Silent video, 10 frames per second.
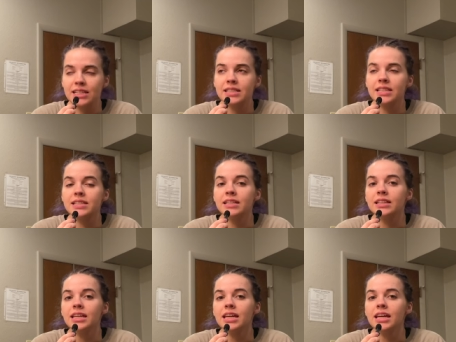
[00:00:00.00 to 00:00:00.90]

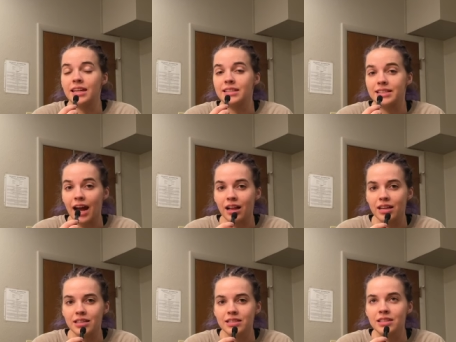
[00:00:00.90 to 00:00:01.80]
consistently in
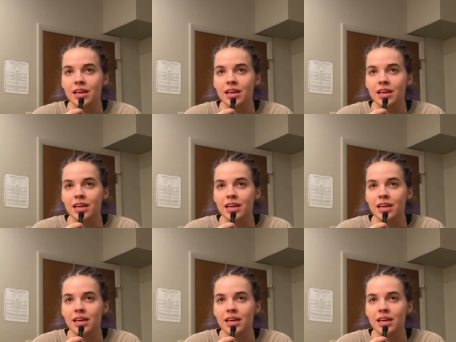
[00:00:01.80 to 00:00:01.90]
Dallas.